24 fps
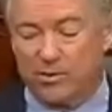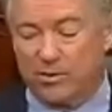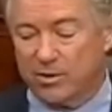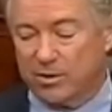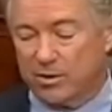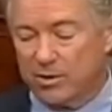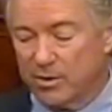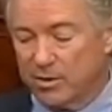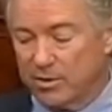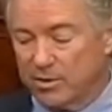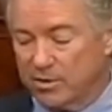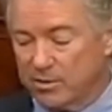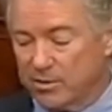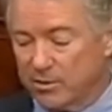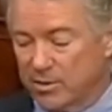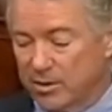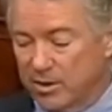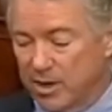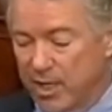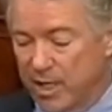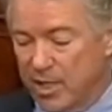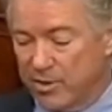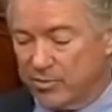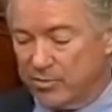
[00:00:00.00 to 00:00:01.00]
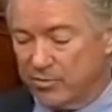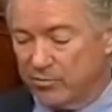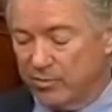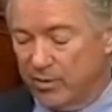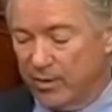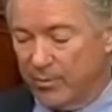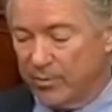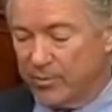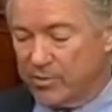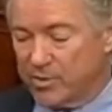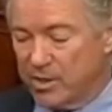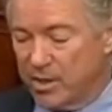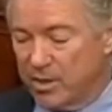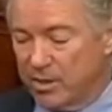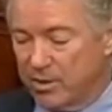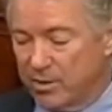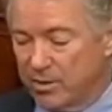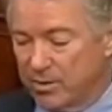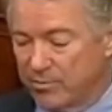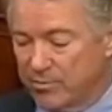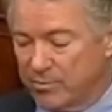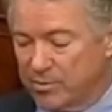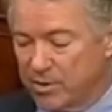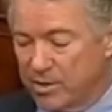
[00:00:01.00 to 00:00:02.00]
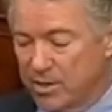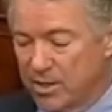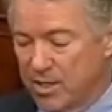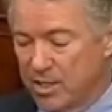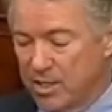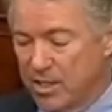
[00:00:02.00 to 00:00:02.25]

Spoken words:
to the House of Representatives.